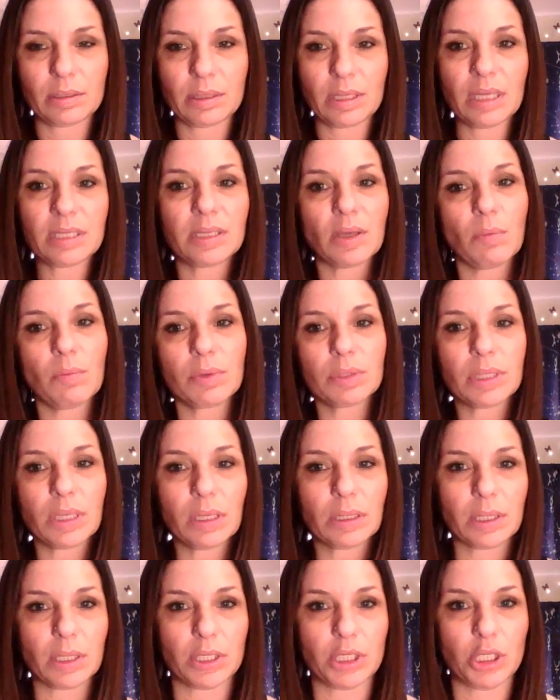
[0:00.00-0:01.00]
it's almost
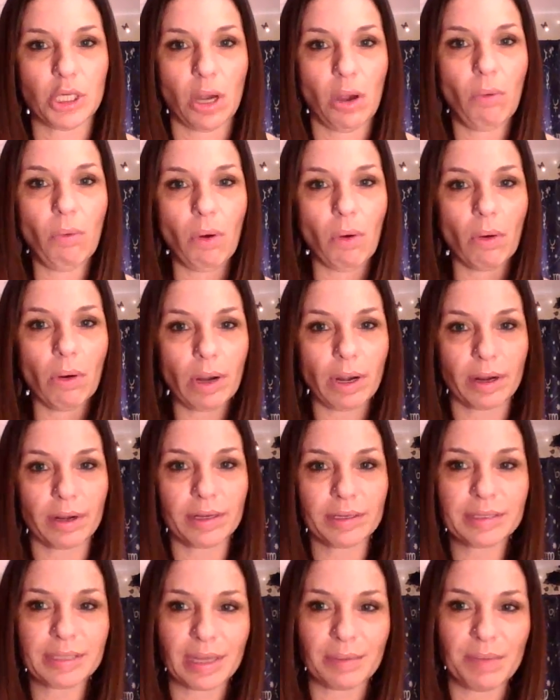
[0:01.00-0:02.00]
like the show
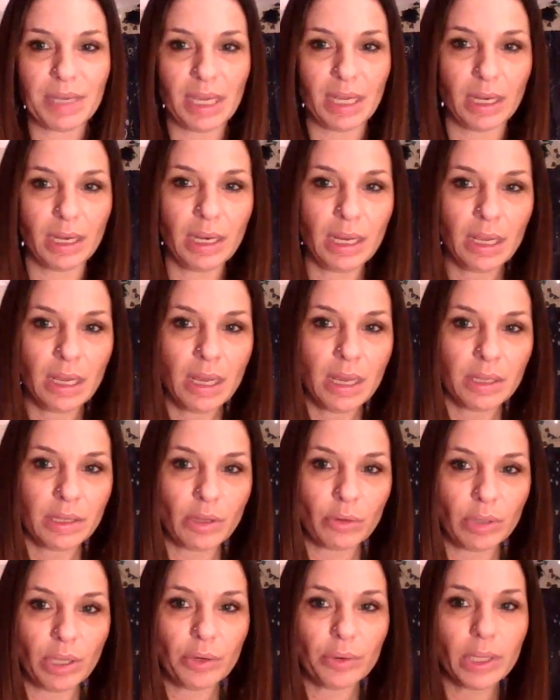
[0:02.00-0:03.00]
hoarders. I mean,
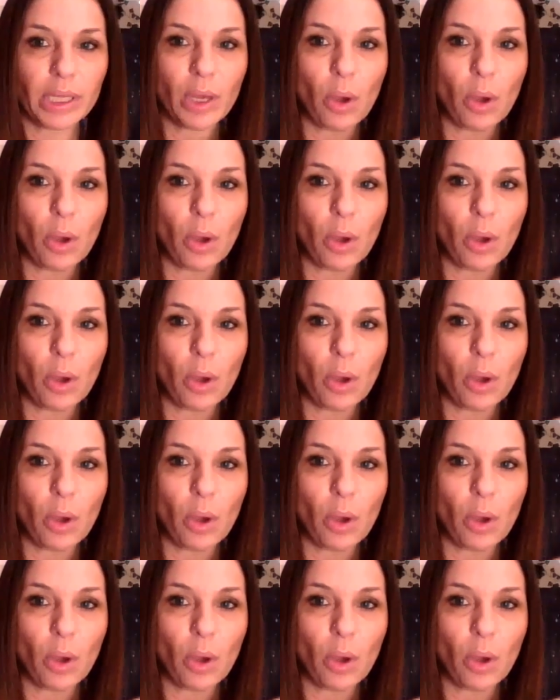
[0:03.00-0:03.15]
they're literally